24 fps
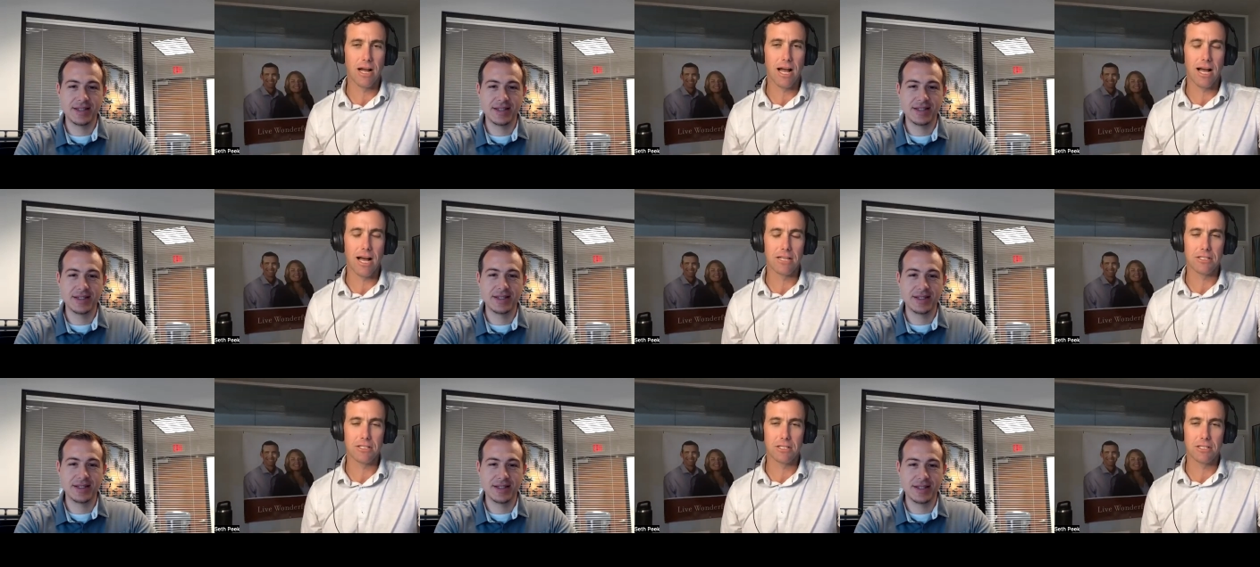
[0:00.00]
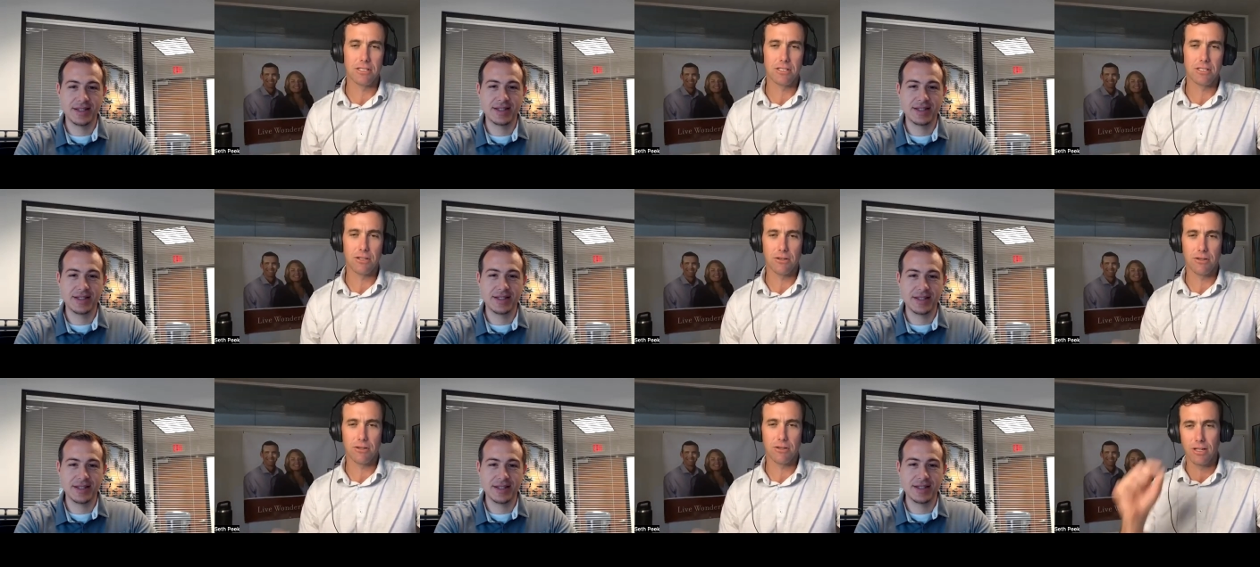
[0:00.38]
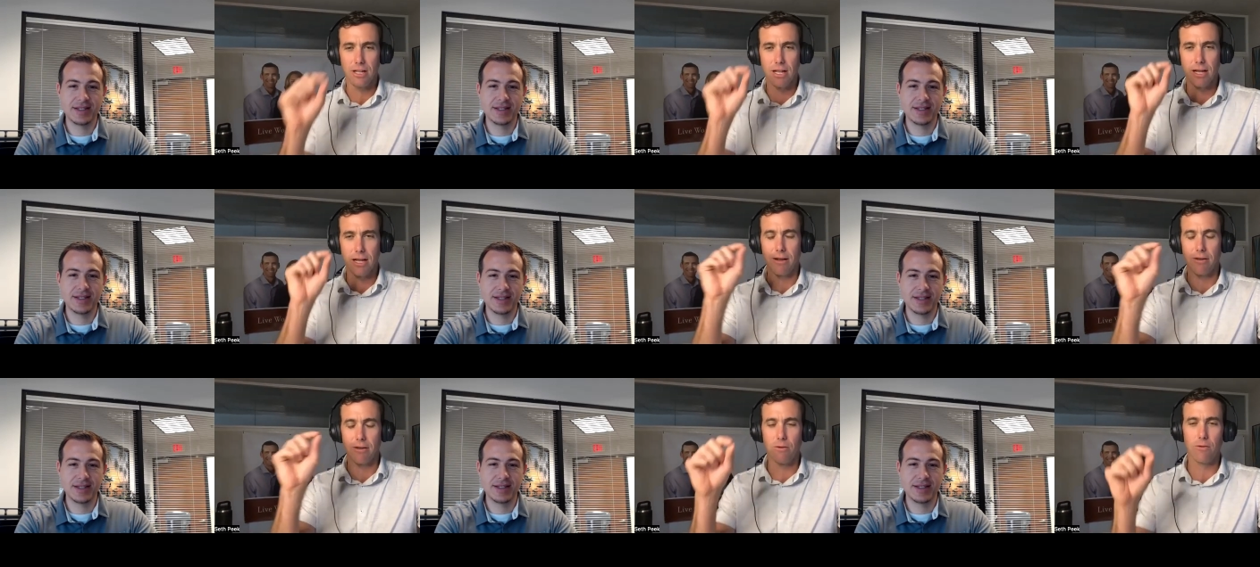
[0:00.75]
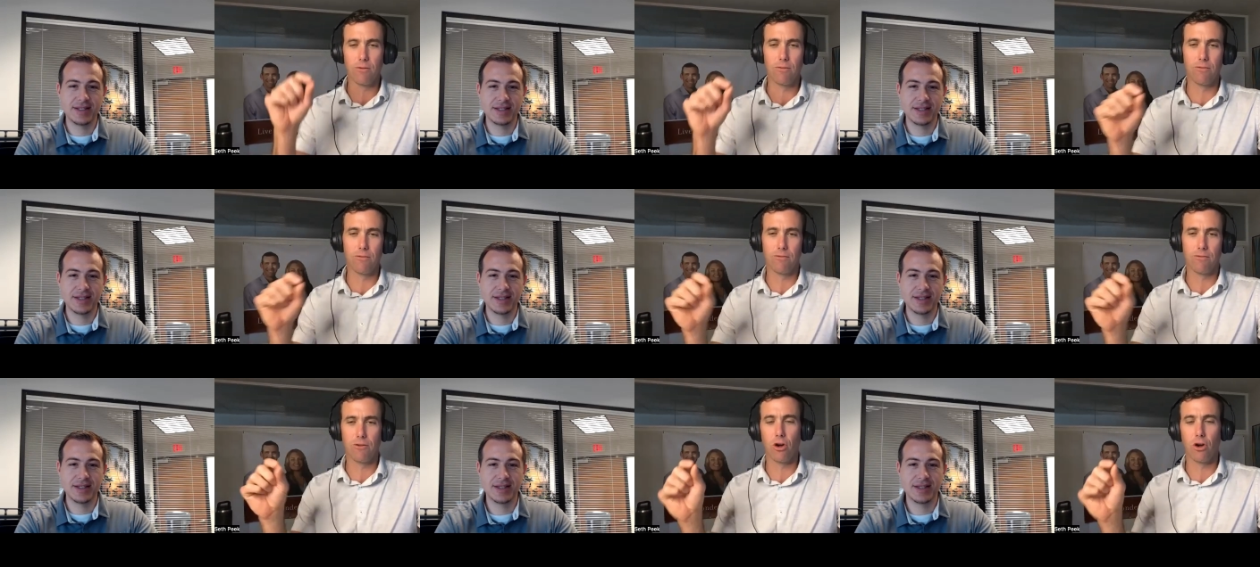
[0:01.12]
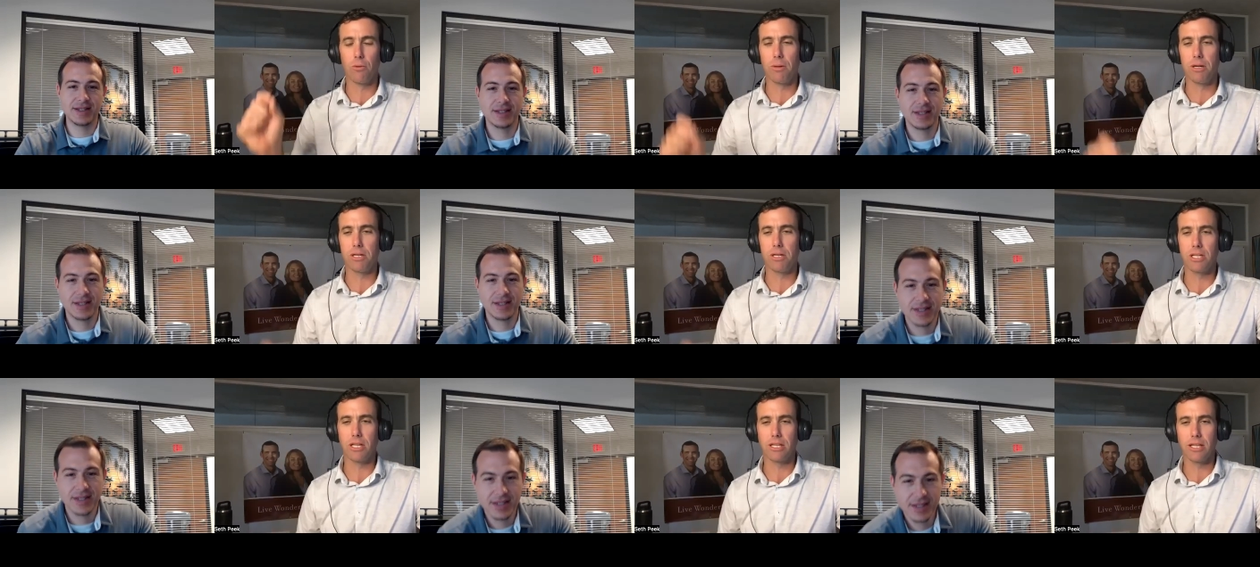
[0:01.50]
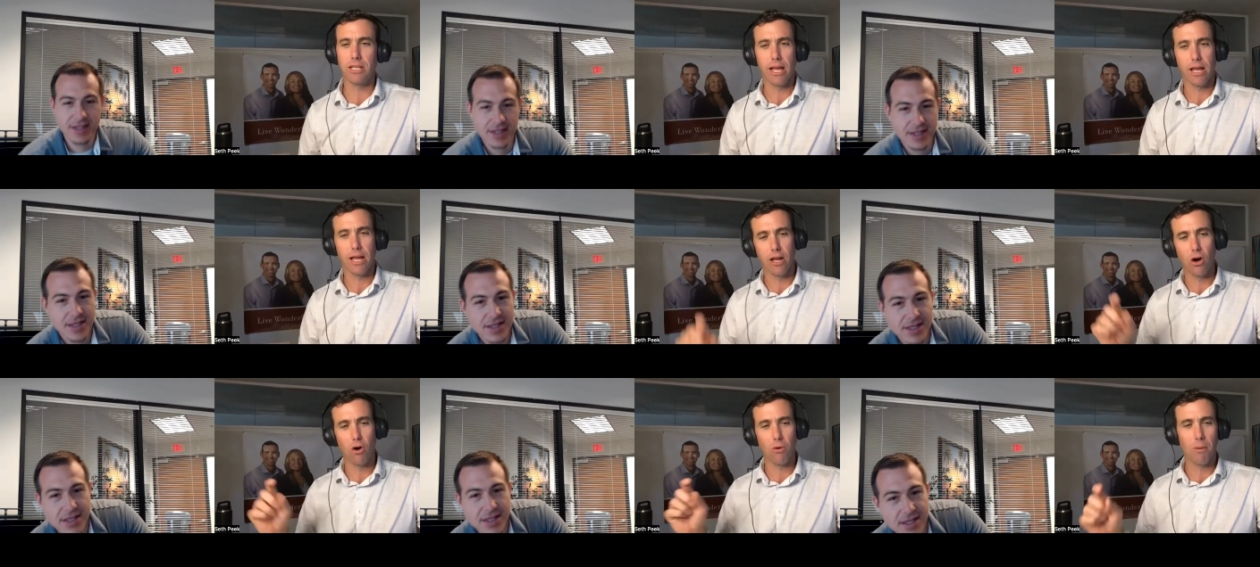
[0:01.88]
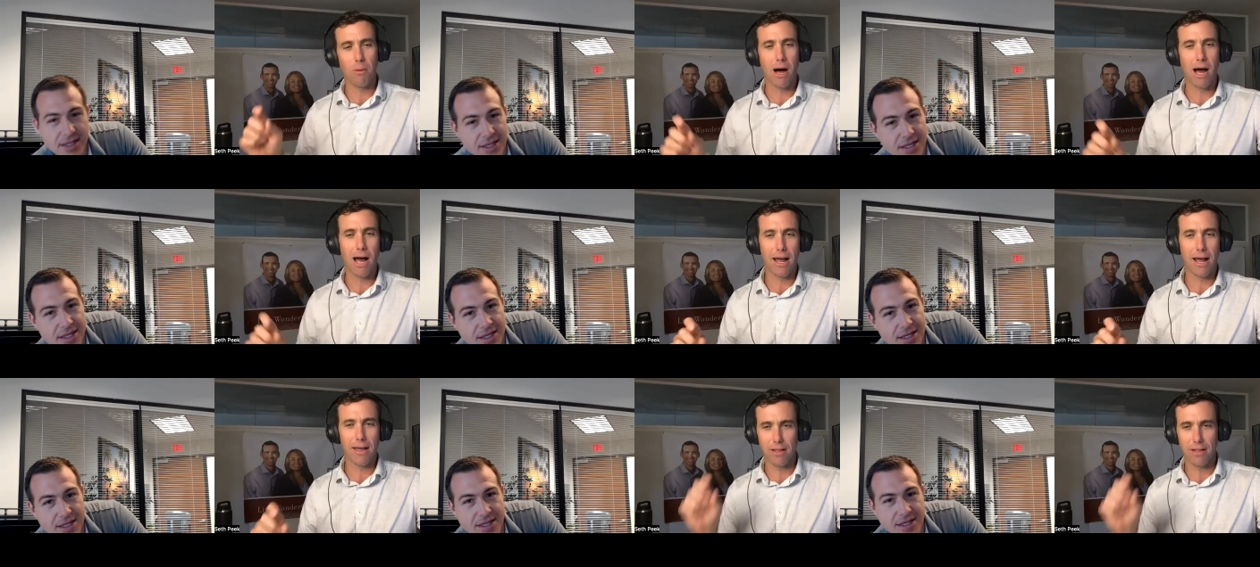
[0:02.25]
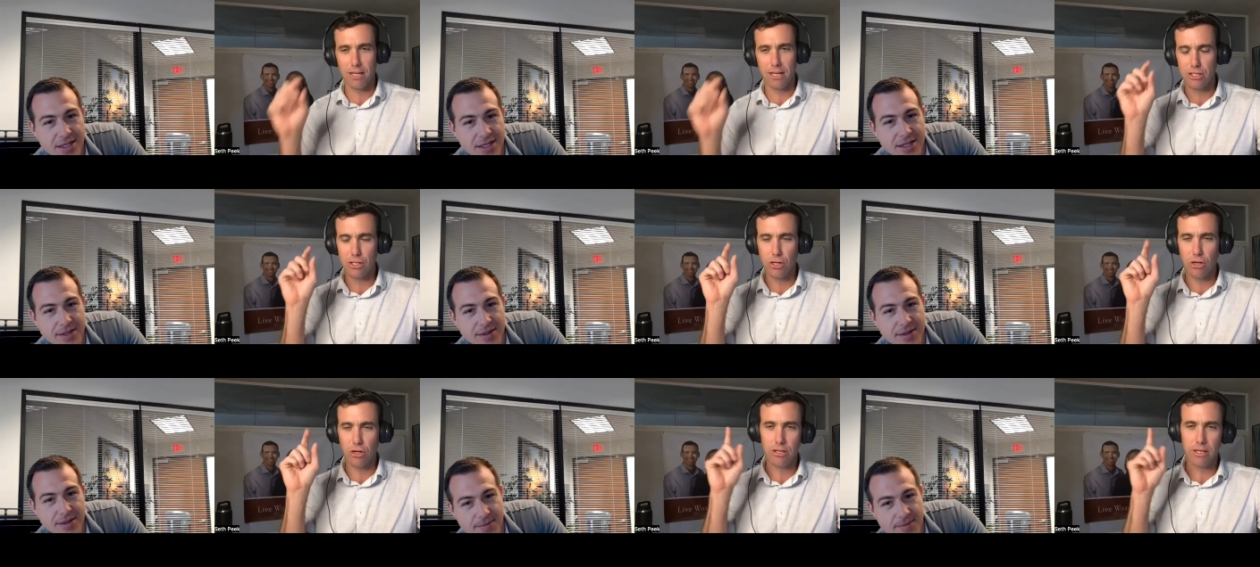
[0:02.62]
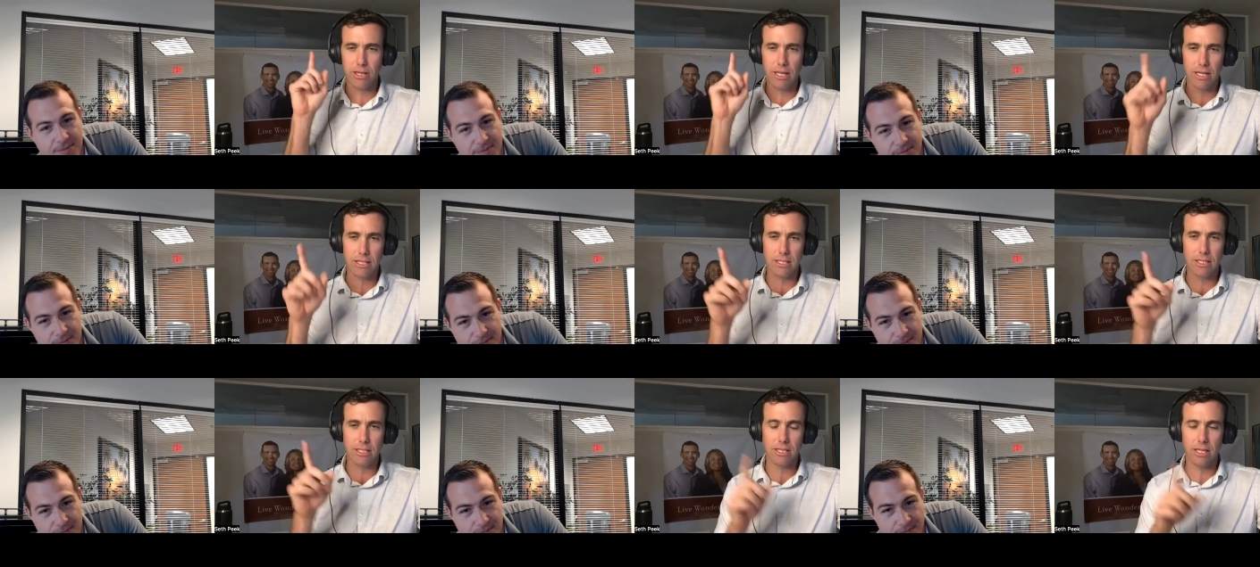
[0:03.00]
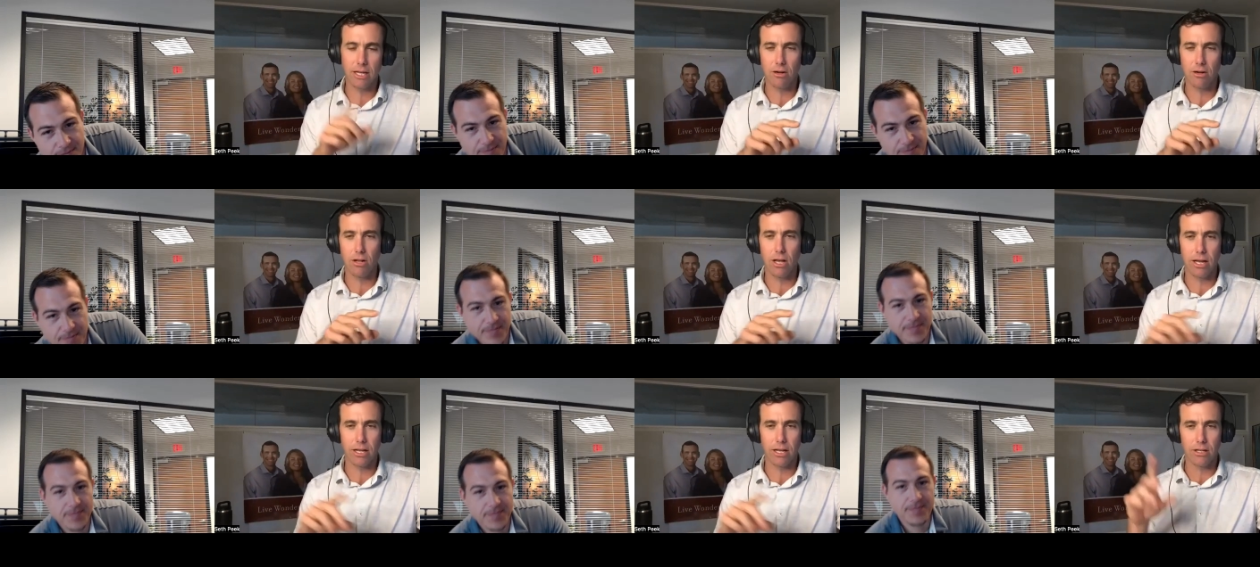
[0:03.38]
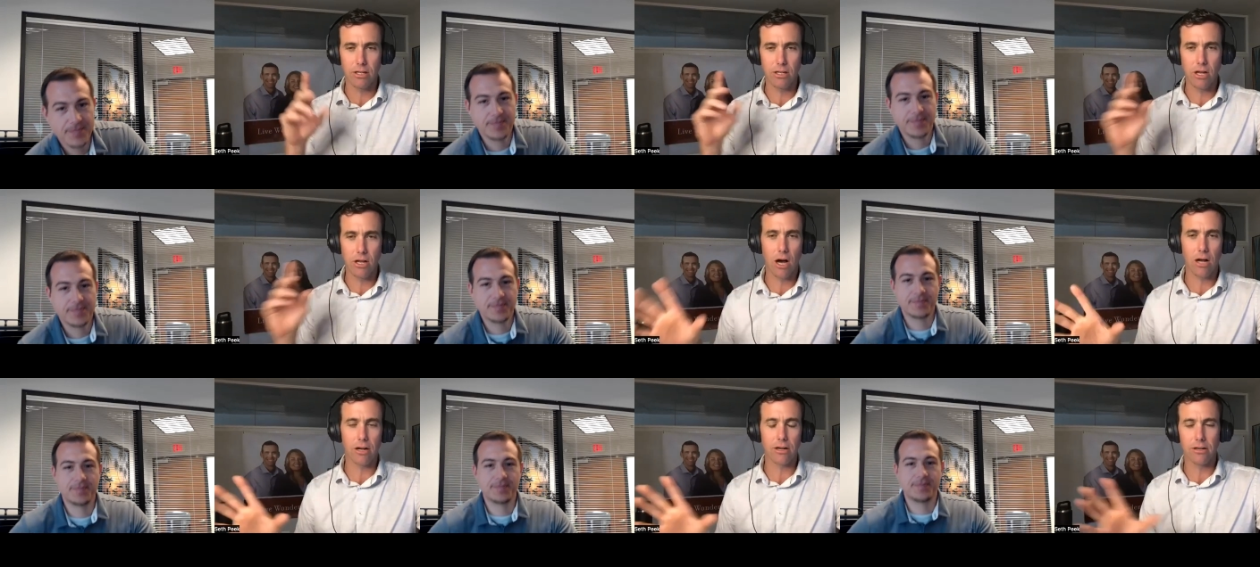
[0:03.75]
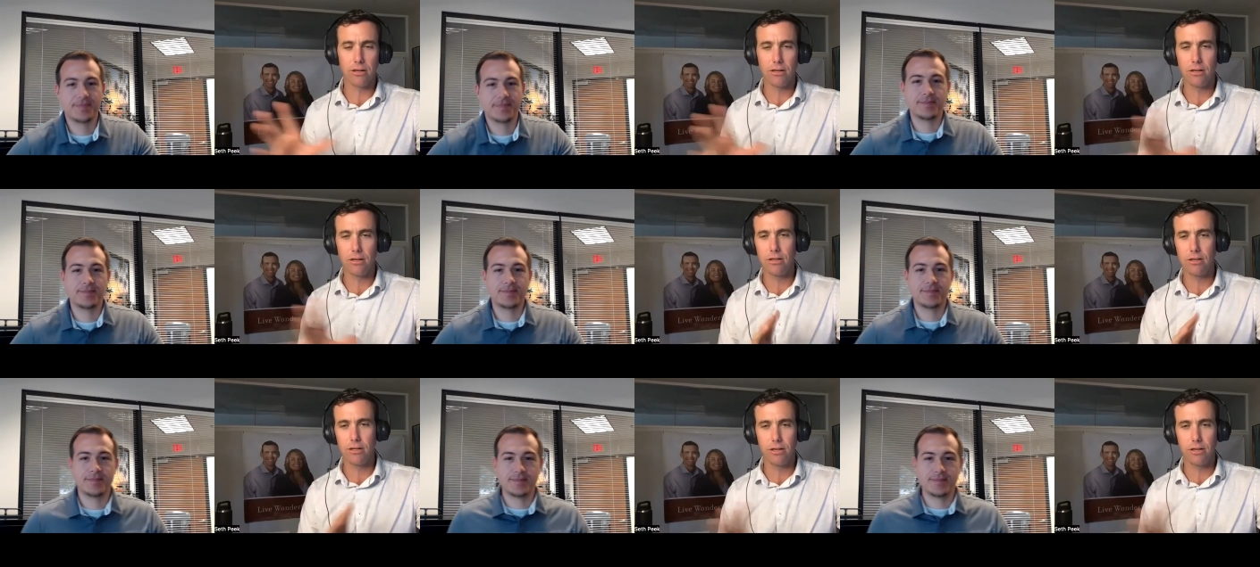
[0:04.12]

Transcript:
Speaker 1: has and certain like verbiage that they go by and like certain things that they're like non